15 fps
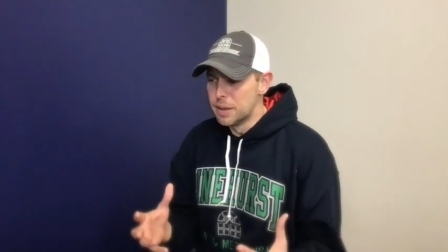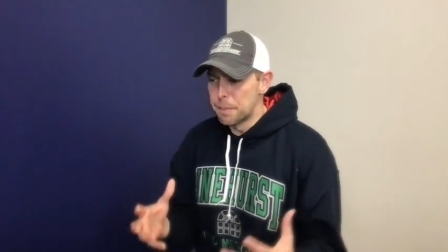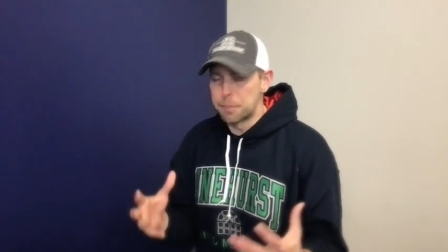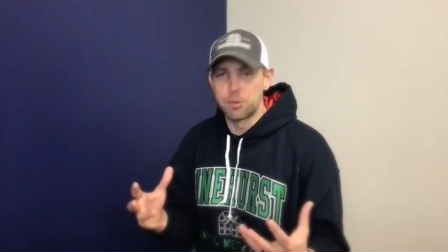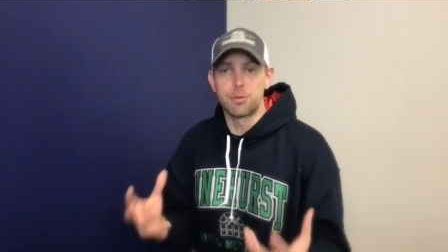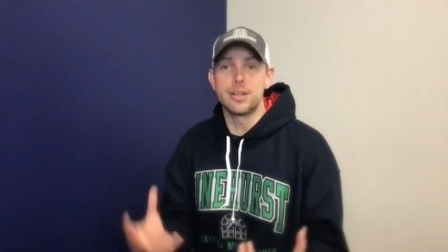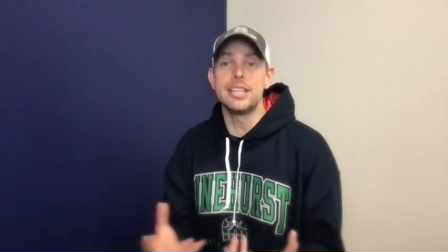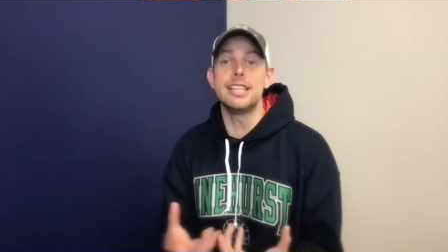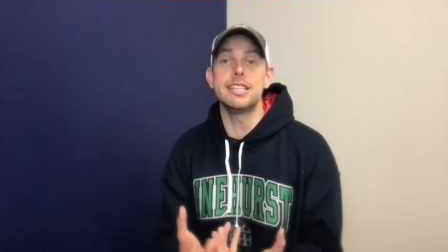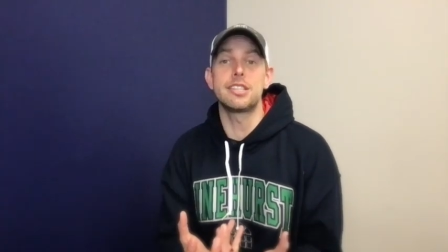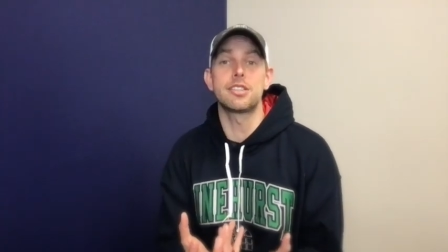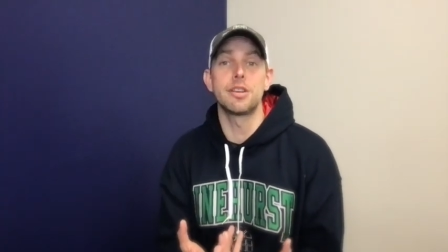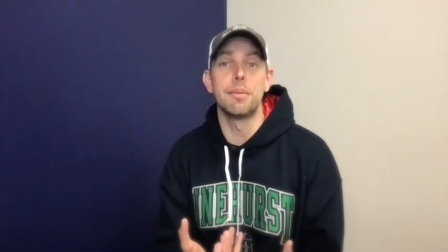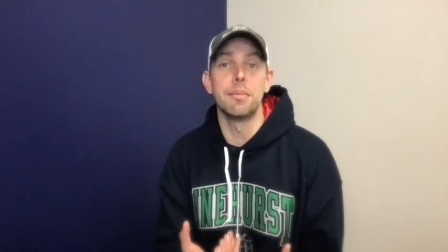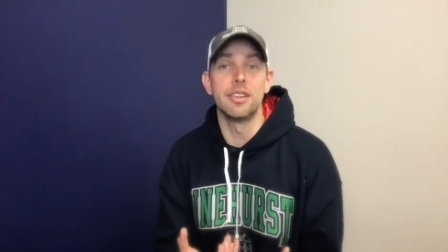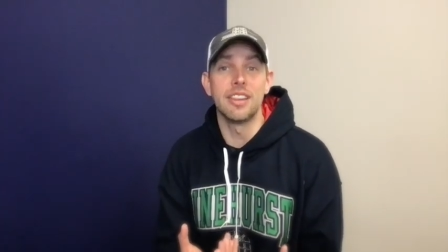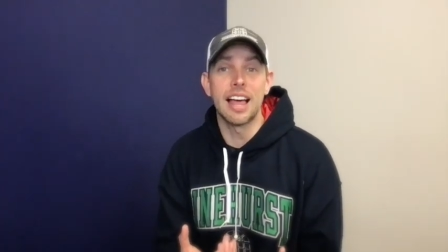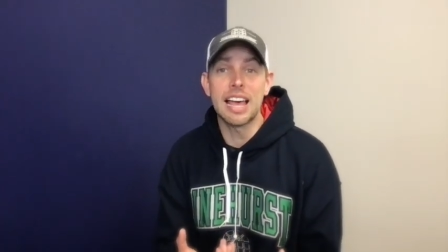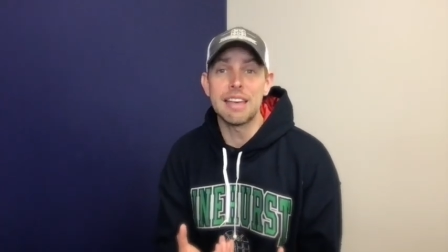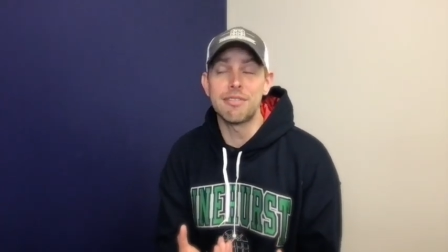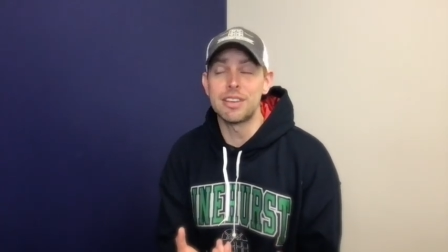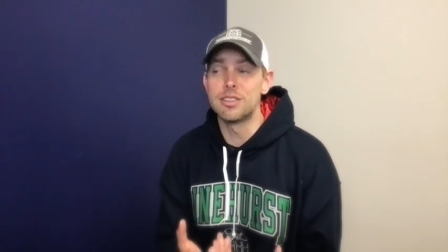breathe some
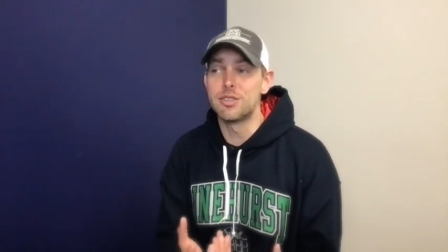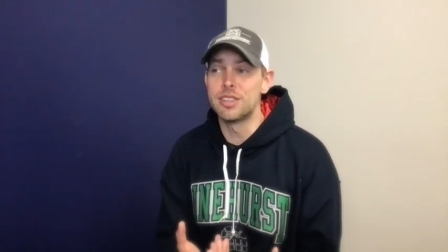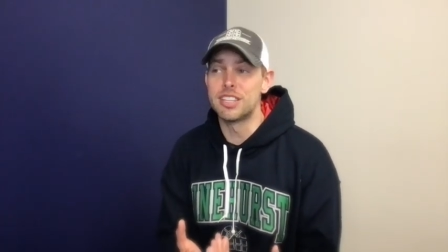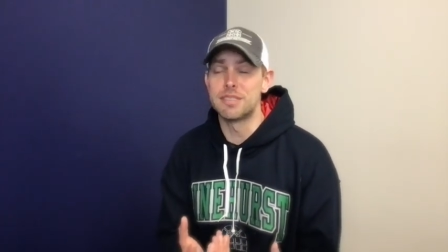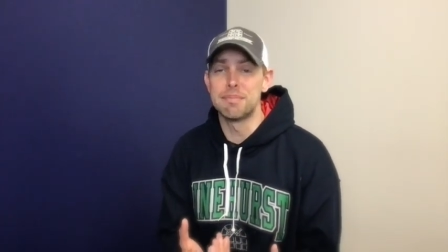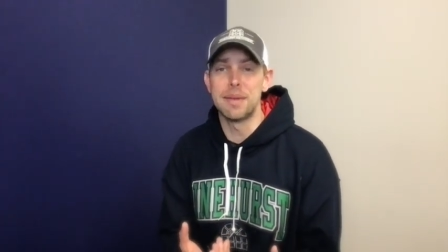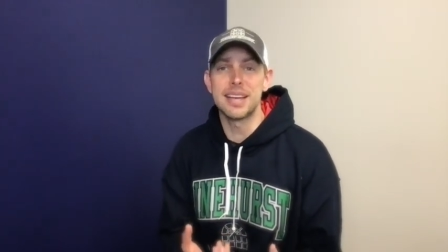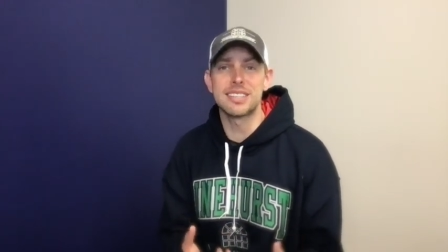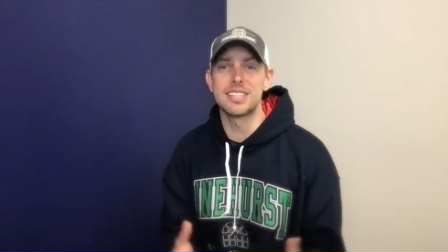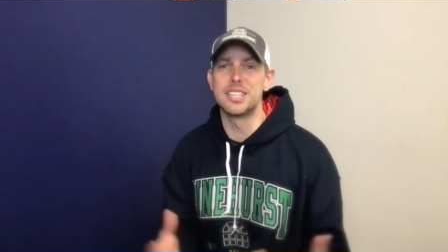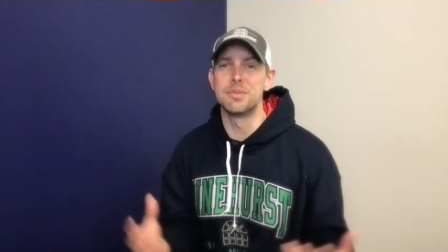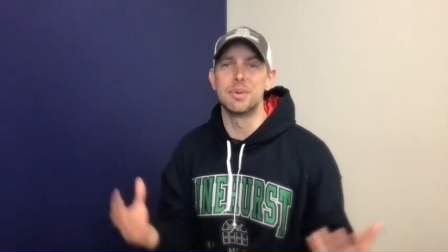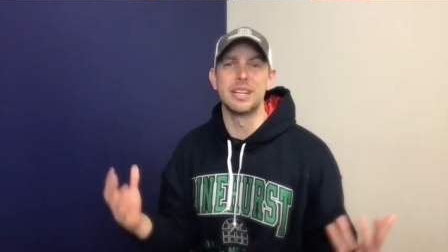life into this message,